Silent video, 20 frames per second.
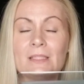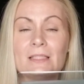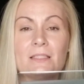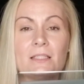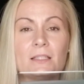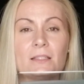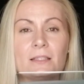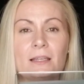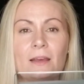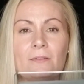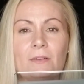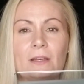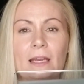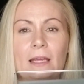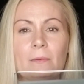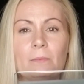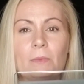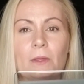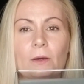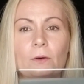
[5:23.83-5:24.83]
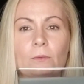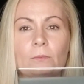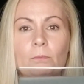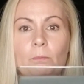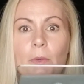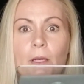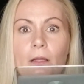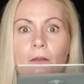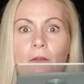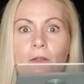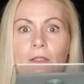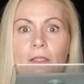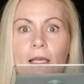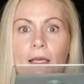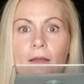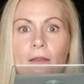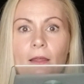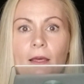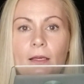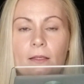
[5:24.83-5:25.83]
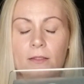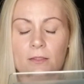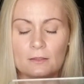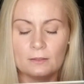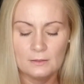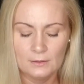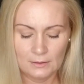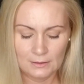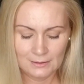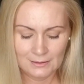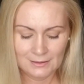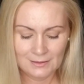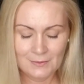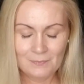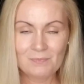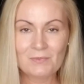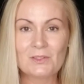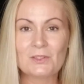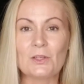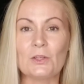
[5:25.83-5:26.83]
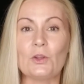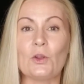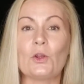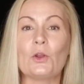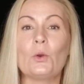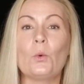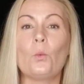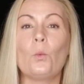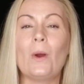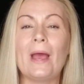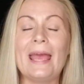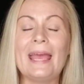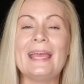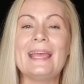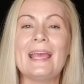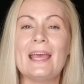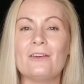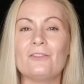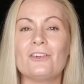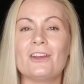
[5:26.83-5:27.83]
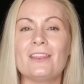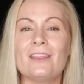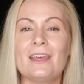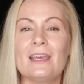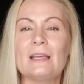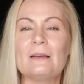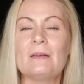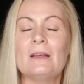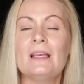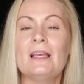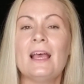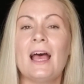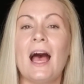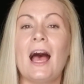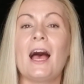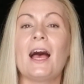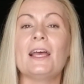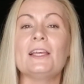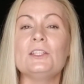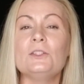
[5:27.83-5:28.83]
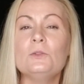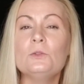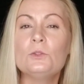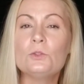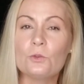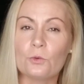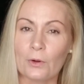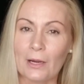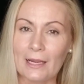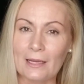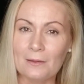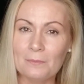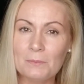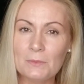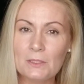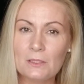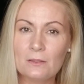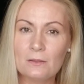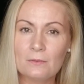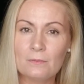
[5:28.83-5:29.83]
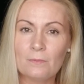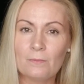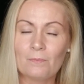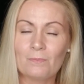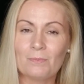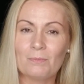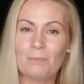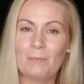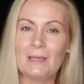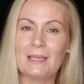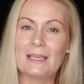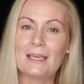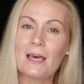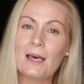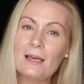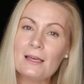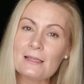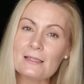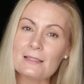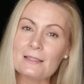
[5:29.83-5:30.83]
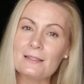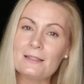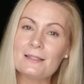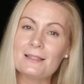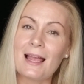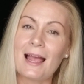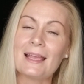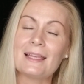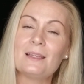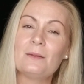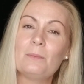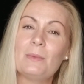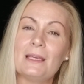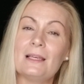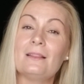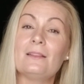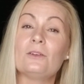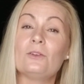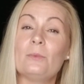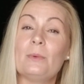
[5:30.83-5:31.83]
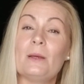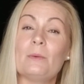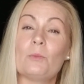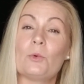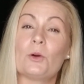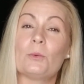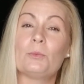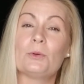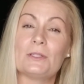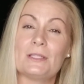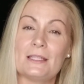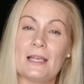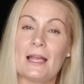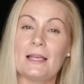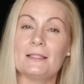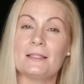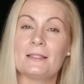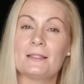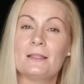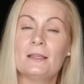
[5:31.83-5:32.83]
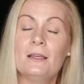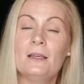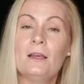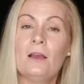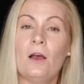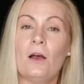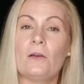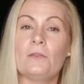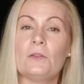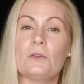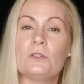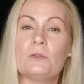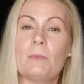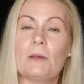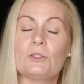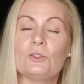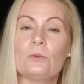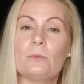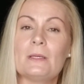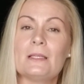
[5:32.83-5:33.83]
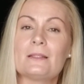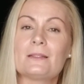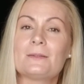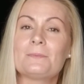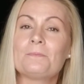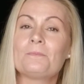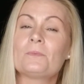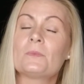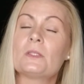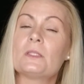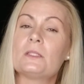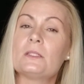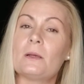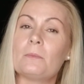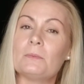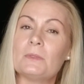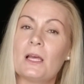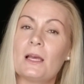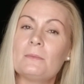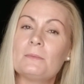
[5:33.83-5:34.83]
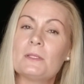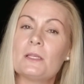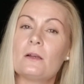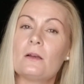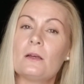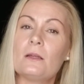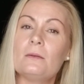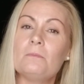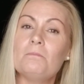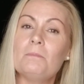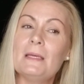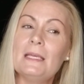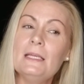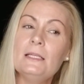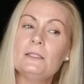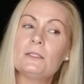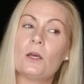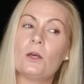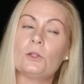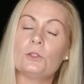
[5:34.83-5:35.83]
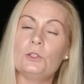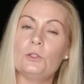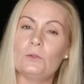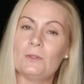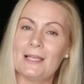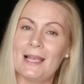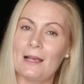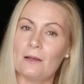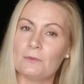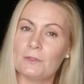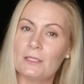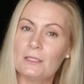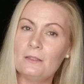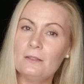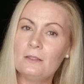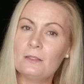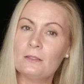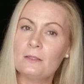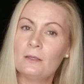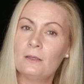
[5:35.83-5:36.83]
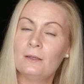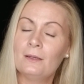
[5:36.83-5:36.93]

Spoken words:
Doesn't have a name though, but it looks like this. So you're gonna weigh everything. I use grams because I can be a little bit more precise on those measurements. Sometimes on meat, I'll use ounces,